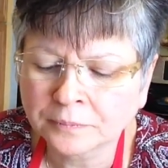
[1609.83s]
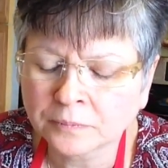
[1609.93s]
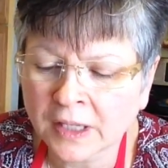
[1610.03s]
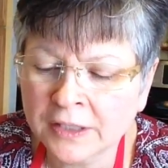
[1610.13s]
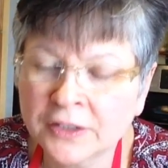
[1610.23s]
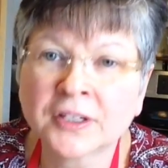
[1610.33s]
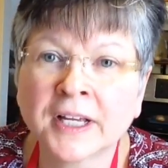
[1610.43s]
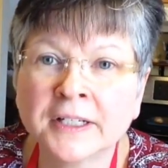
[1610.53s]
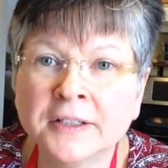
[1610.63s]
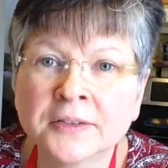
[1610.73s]
It just kind
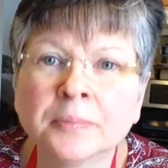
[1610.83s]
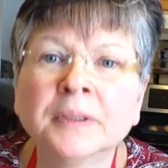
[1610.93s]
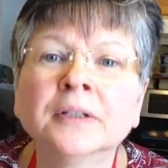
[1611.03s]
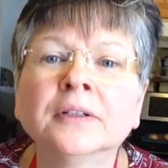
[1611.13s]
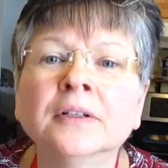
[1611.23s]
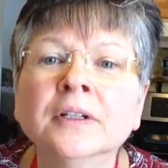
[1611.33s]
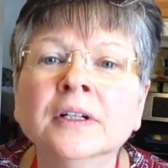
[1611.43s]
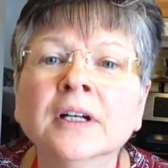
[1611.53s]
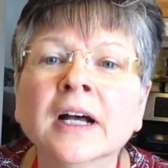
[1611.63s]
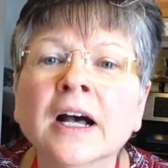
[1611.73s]
of disappeared.
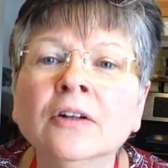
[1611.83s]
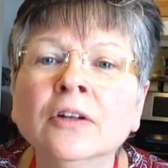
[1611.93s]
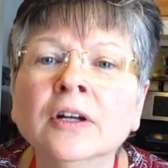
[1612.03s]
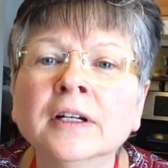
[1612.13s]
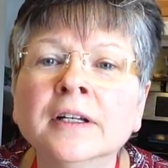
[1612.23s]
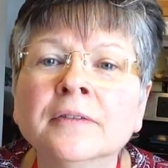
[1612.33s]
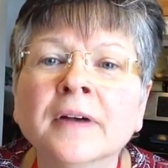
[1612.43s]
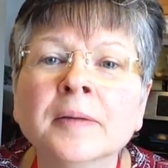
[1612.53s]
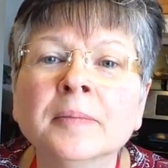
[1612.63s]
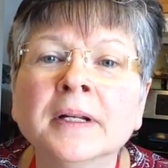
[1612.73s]
How long have
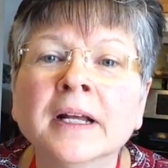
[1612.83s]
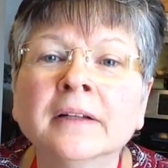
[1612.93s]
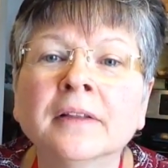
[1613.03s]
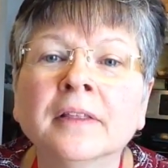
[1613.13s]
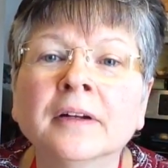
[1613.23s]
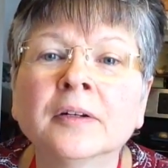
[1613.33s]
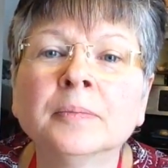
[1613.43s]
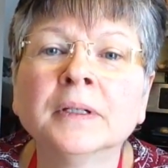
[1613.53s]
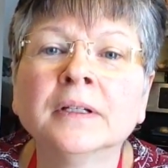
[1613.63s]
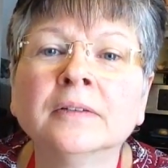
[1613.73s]
I been on the
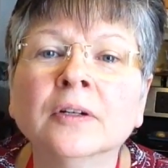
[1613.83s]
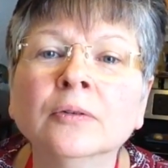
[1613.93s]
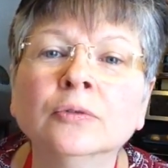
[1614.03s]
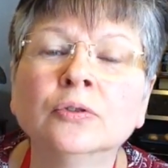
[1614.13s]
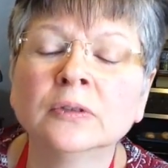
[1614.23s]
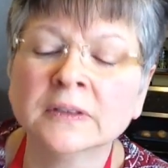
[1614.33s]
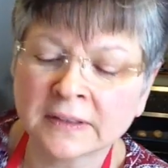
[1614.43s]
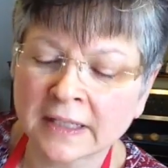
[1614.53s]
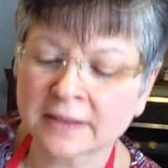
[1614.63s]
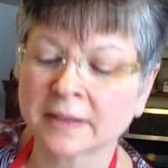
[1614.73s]
therapy? Oh, Julie's
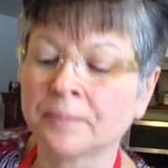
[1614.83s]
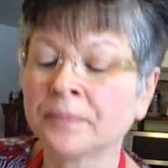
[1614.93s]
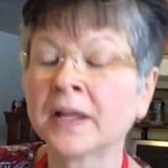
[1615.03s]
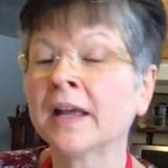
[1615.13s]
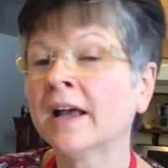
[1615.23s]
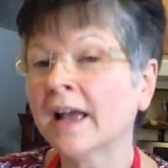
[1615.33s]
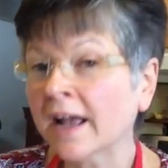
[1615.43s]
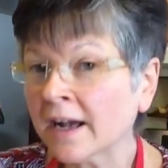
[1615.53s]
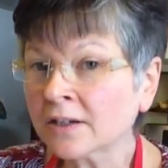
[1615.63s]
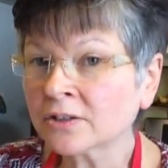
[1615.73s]
asking.
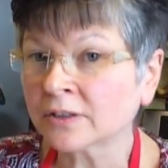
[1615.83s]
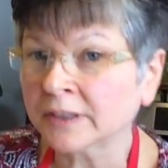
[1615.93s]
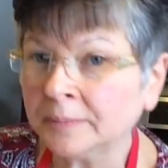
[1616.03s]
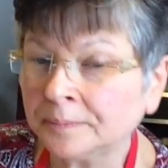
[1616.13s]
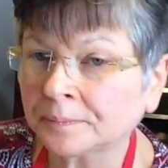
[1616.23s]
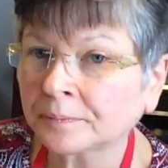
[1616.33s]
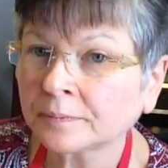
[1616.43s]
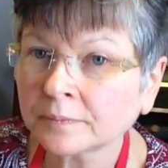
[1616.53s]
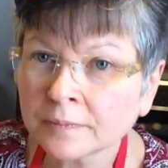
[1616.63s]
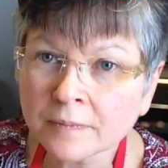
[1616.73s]
Actually,
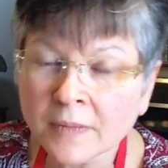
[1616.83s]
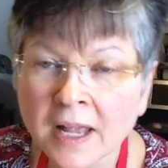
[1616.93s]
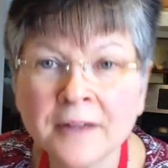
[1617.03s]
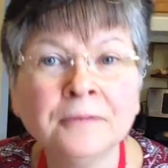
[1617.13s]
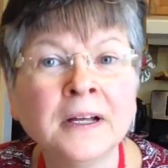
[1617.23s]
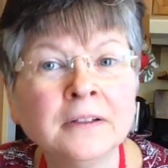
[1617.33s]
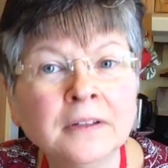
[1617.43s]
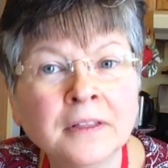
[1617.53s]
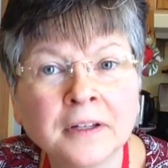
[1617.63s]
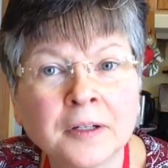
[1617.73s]
I followed the
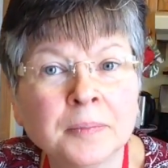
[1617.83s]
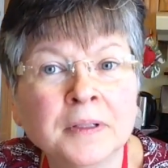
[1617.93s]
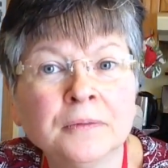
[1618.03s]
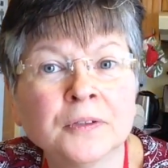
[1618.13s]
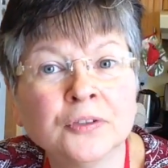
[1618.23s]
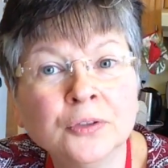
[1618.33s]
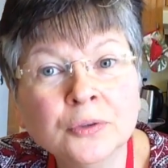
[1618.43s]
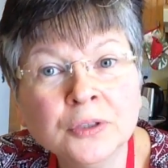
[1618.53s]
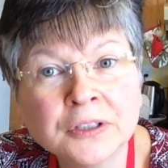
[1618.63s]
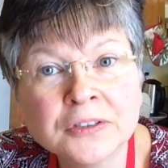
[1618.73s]
therapy for 2
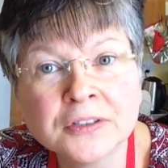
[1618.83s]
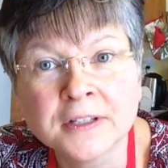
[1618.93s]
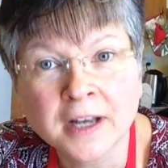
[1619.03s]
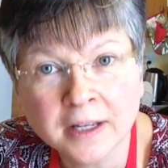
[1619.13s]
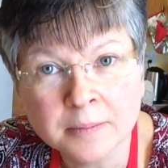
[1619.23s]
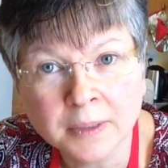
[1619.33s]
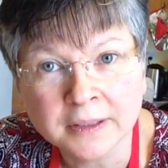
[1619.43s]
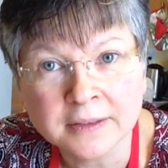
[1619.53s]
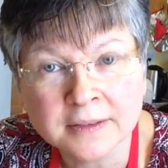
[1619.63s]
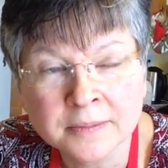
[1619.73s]
years and 9
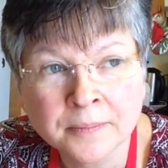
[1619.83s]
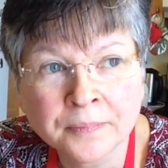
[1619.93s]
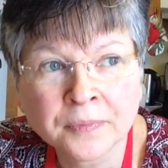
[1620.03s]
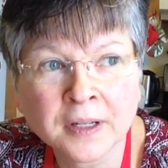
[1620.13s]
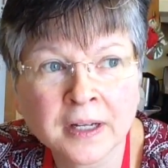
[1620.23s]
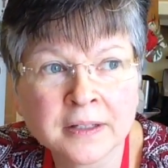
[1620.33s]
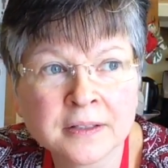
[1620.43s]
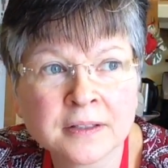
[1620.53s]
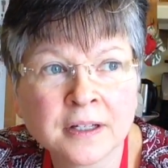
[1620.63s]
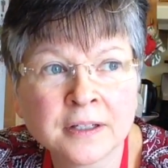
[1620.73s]
months. I
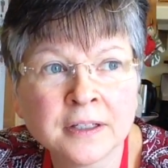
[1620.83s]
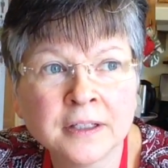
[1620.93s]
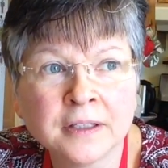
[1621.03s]
started